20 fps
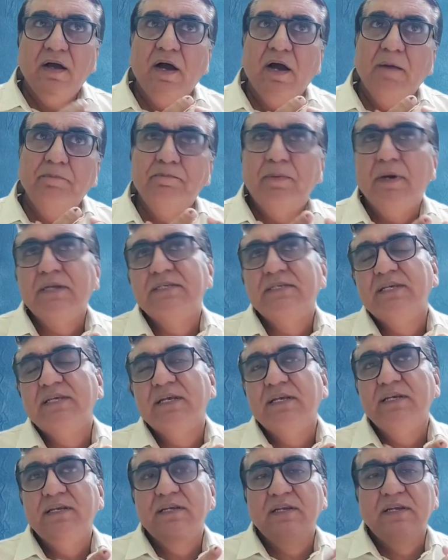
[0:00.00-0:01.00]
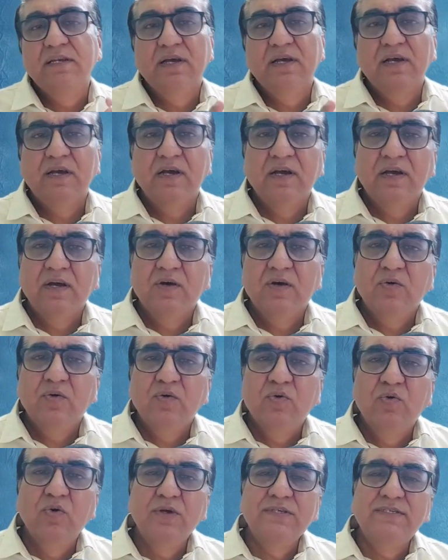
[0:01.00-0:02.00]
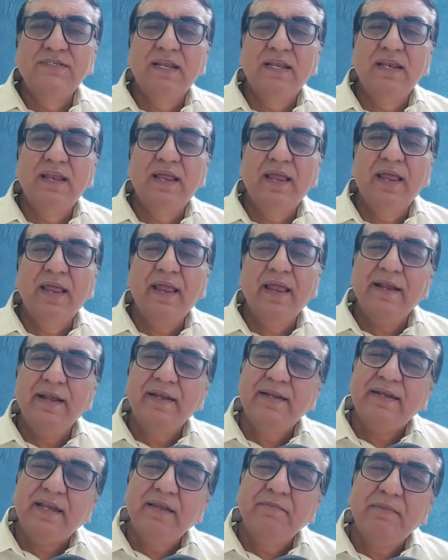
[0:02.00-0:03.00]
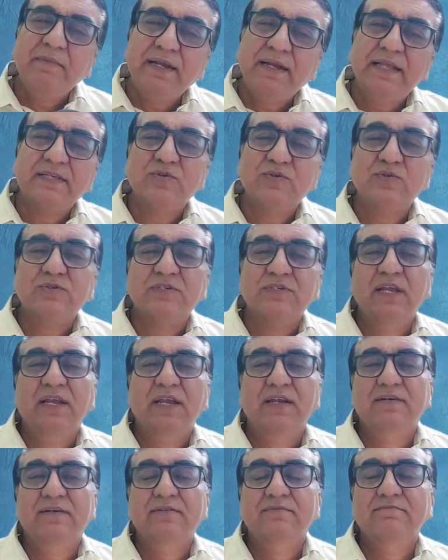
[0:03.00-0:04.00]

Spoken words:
A person who is an intimate associate,